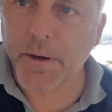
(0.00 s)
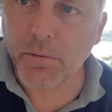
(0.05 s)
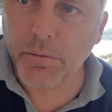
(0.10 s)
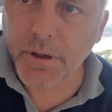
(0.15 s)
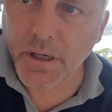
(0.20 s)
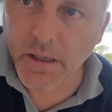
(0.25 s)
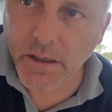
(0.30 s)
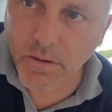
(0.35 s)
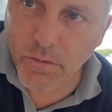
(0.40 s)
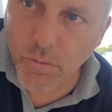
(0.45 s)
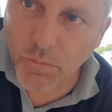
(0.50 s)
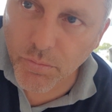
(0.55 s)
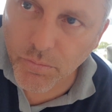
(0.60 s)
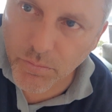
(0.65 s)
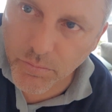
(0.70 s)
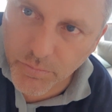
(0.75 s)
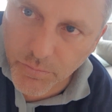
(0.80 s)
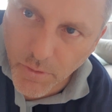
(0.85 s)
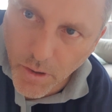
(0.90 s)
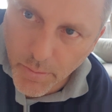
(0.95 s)
growing
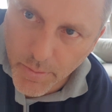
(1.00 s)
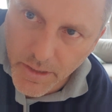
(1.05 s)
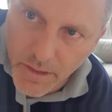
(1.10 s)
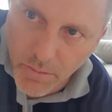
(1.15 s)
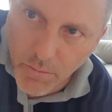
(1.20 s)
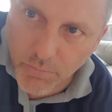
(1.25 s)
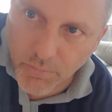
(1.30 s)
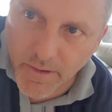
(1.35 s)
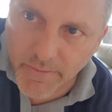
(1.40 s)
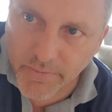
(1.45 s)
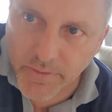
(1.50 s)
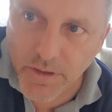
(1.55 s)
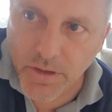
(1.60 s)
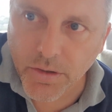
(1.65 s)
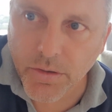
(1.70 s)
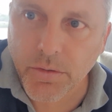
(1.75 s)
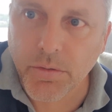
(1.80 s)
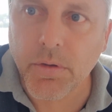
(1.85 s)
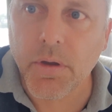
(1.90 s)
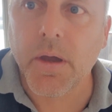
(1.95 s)
your
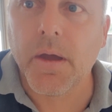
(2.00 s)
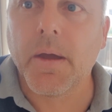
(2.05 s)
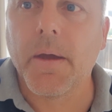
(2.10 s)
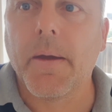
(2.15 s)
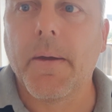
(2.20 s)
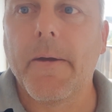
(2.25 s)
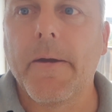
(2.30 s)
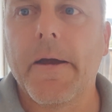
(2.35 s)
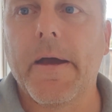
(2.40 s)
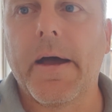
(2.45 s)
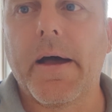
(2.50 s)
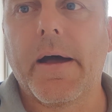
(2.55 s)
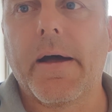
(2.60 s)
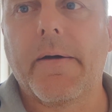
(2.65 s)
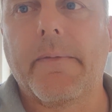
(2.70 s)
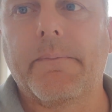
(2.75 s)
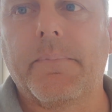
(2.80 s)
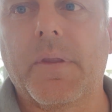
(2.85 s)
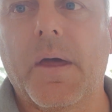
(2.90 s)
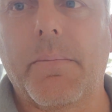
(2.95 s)
revenue,
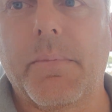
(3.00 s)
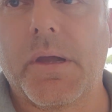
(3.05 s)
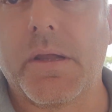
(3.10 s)
that